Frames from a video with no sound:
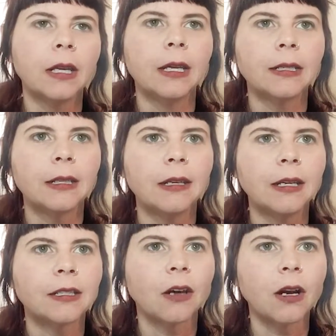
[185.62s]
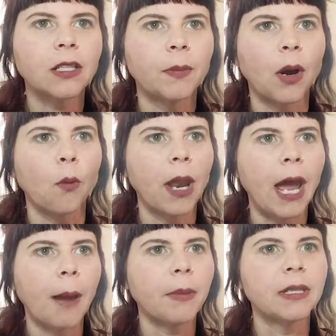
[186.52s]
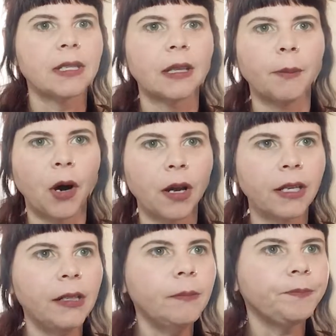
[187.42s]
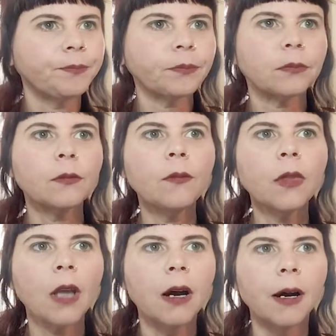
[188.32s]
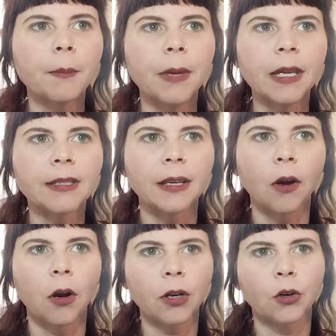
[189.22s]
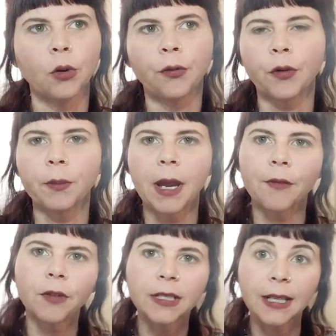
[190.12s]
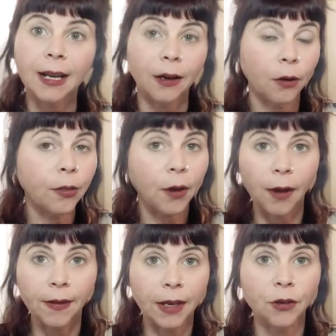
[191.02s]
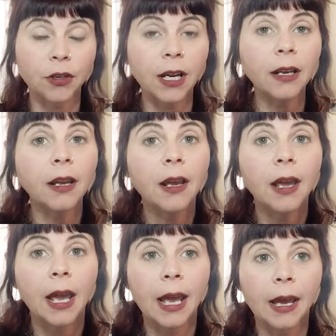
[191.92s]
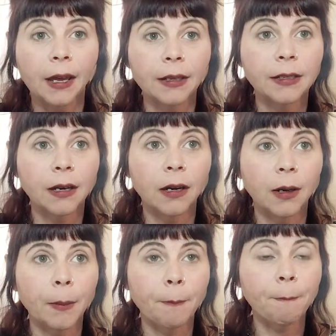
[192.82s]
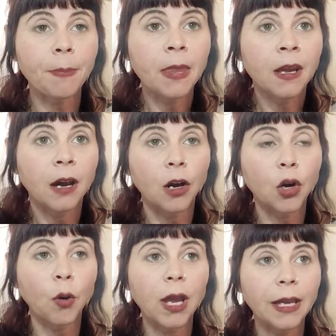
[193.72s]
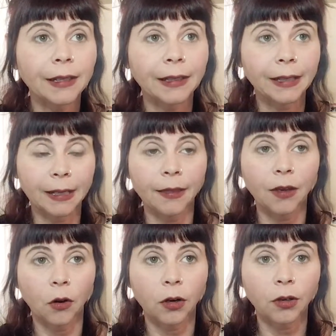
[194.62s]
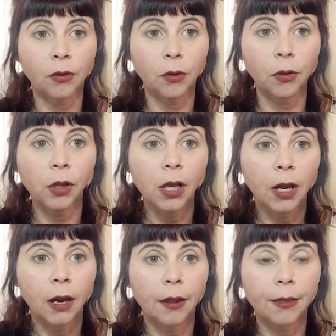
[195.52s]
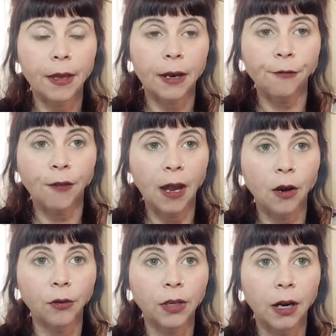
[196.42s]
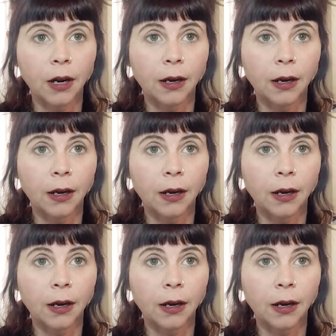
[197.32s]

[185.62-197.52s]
It talks about what happens in the body. It's an article from Everyday Health on the internet, and I'll go ahead and link the article that I found,